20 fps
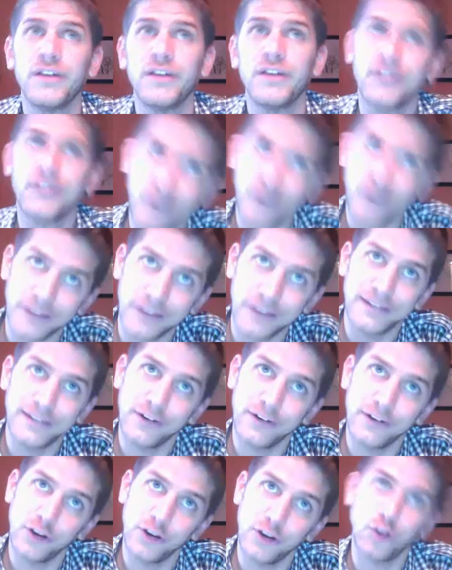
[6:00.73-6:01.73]

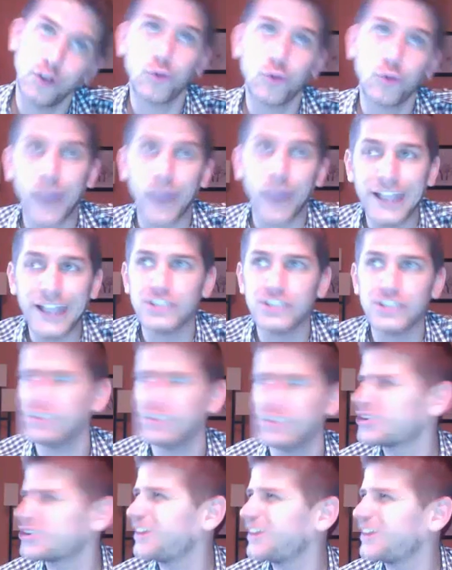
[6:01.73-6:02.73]
criterial
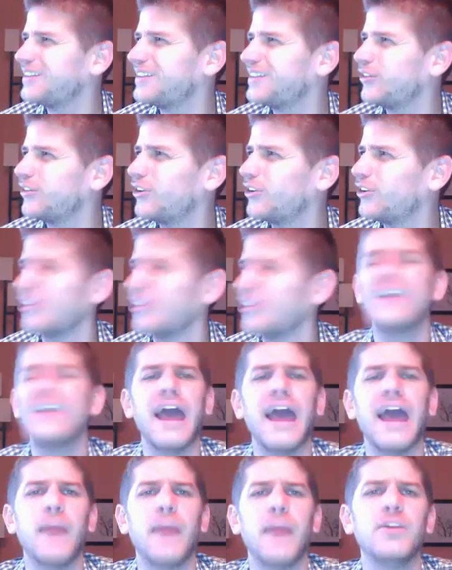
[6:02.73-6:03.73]
ranges. Criterial?
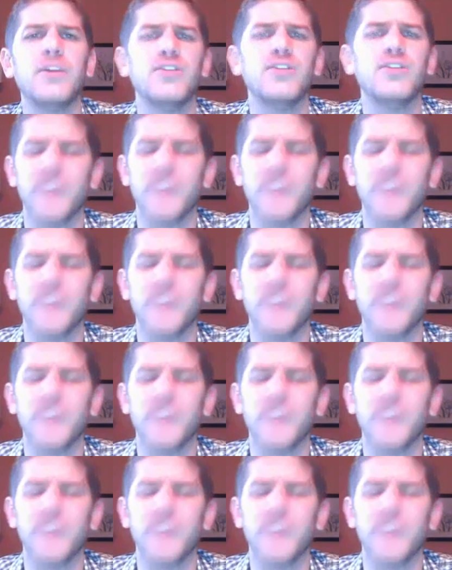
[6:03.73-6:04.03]
Yeah, I'm going to use